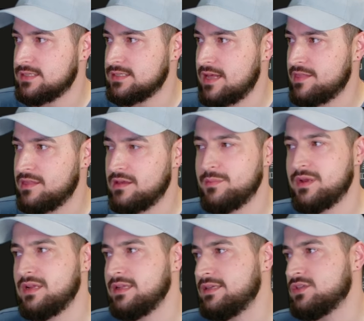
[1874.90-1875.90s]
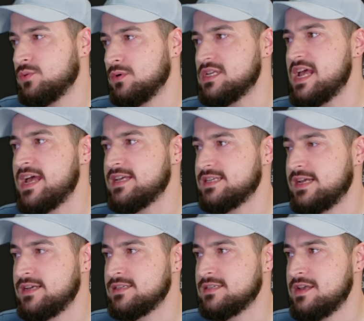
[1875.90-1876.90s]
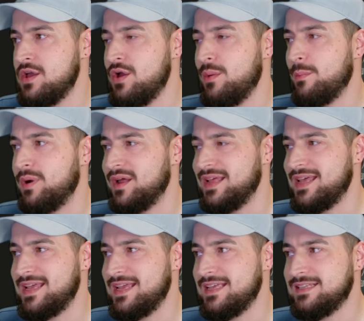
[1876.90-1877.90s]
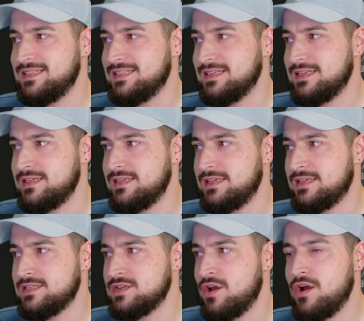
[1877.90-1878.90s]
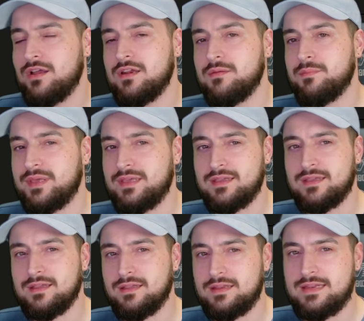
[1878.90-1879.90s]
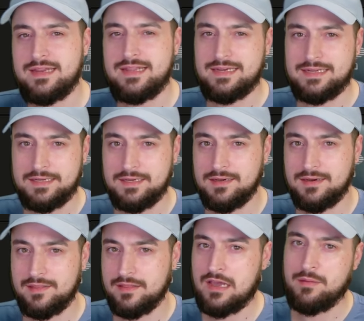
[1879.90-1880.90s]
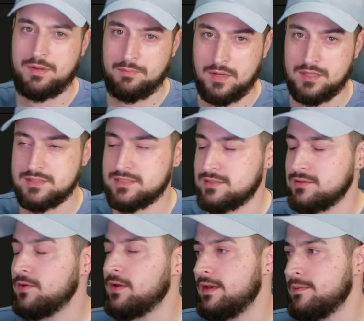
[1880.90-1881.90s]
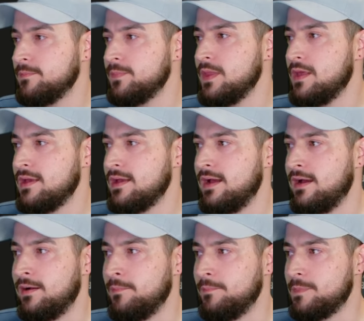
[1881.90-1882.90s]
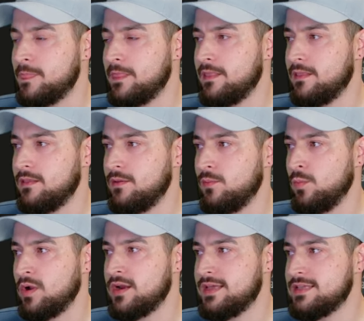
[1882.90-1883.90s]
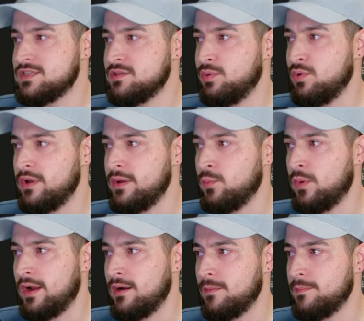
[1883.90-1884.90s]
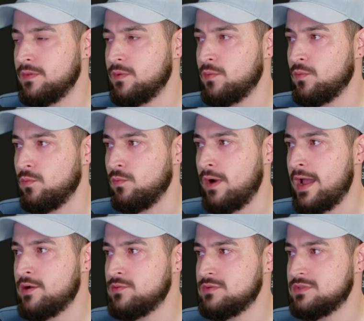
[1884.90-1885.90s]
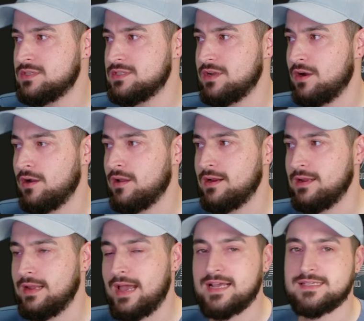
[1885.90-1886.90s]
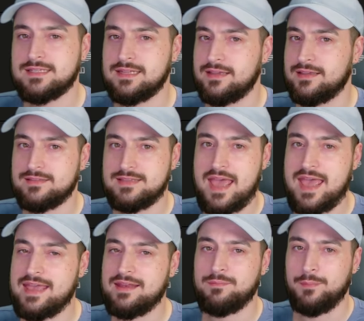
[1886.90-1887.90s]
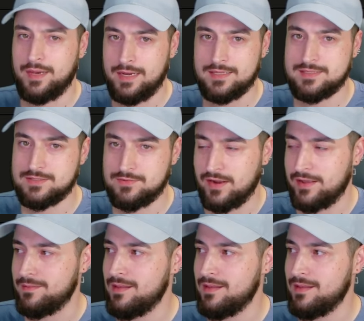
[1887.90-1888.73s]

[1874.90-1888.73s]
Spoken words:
I think I'm going to lean towards SS, but it is not going to be needed in the coming months. Okay, we're going to get to the point where rounds are going to last like 10 minutes, right?